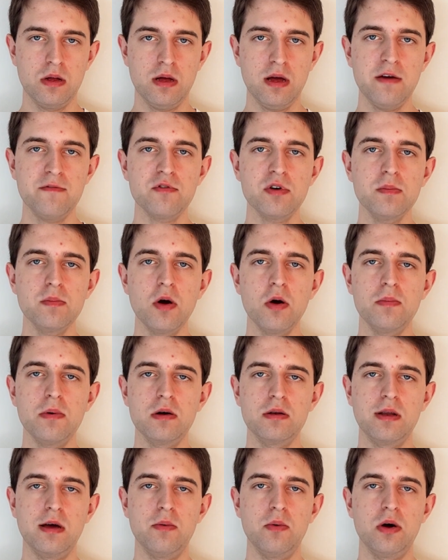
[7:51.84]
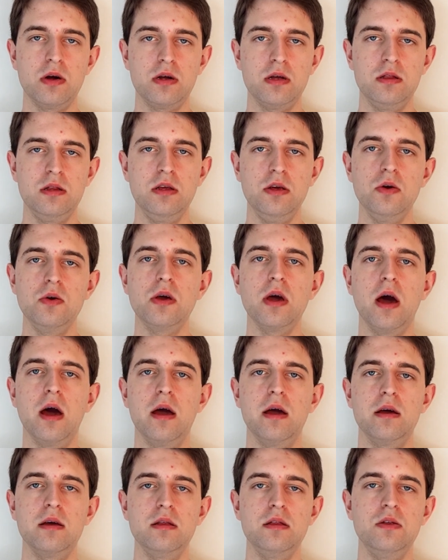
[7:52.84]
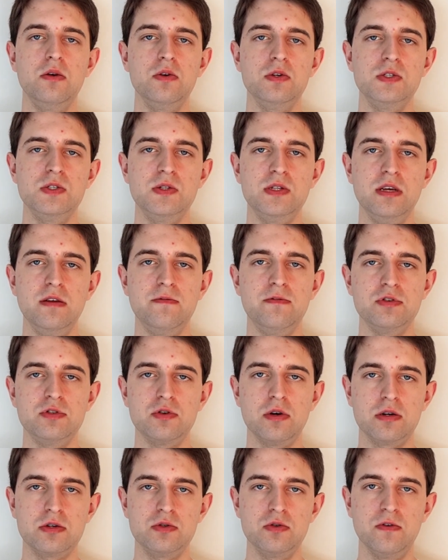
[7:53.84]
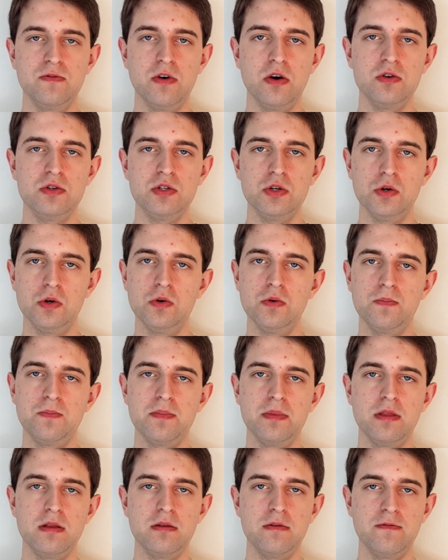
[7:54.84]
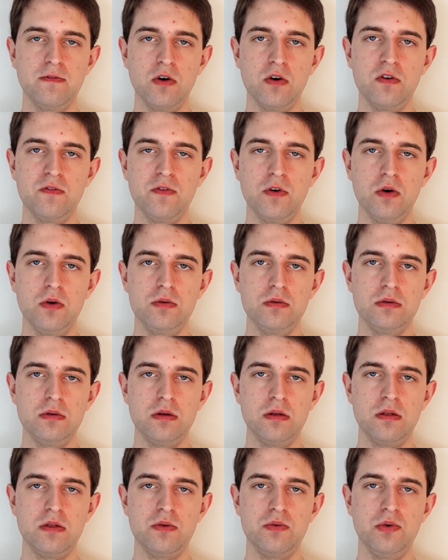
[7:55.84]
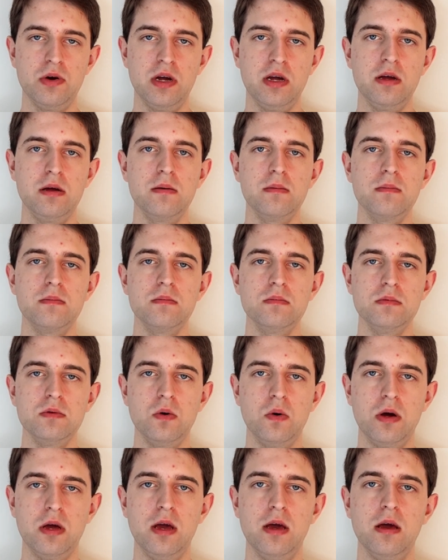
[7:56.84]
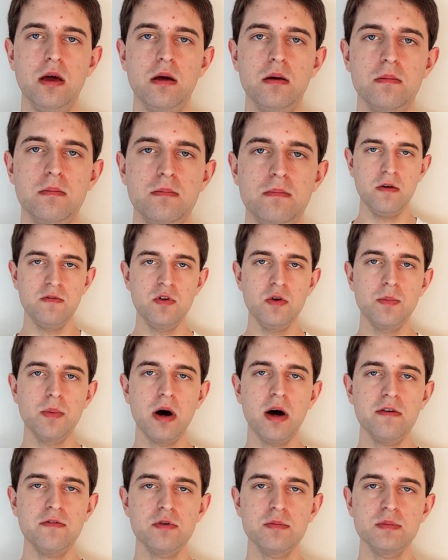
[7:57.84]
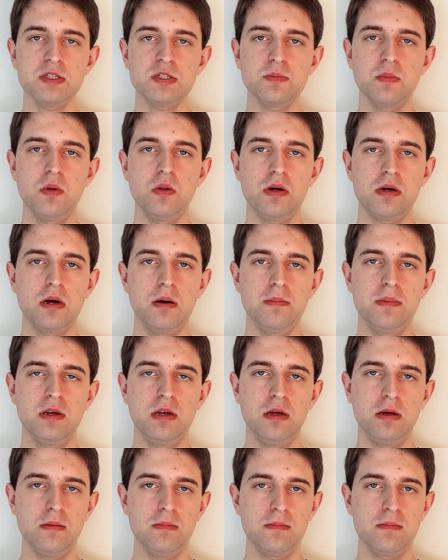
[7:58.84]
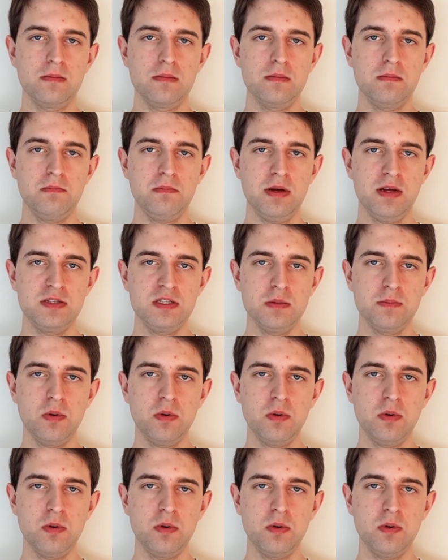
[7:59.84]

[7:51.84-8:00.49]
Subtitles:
Every mobile network in the UK uses the infrastructure of O2, Vodafone, 3 or EE. If you buy from a smaller company, it's